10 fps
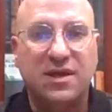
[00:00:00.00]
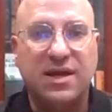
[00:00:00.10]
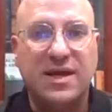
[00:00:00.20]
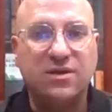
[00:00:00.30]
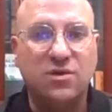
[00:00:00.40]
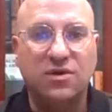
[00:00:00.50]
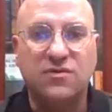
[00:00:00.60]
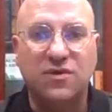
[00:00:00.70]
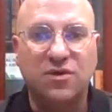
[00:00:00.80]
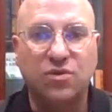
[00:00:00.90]
I
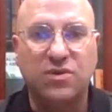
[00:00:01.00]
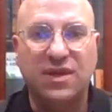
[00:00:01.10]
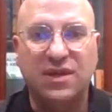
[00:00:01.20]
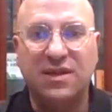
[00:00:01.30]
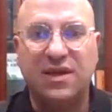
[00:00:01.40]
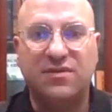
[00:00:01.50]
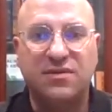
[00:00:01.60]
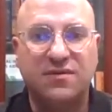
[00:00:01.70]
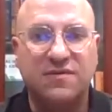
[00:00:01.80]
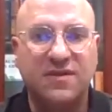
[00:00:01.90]
can't recall any
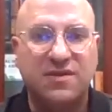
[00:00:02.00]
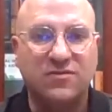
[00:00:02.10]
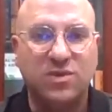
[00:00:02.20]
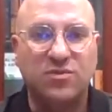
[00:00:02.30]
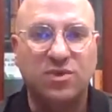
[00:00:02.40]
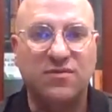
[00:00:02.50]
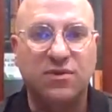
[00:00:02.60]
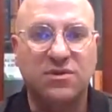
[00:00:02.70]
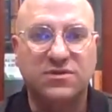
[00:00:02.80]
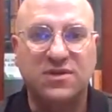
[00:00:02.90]
other disease where we've
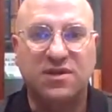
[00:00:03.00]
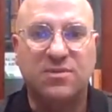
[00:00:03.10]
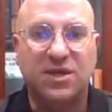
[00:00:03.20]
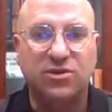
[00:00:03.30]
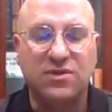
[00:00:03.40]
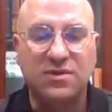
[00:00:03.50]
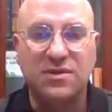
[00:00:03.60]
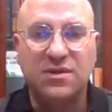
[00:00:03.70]
learned so much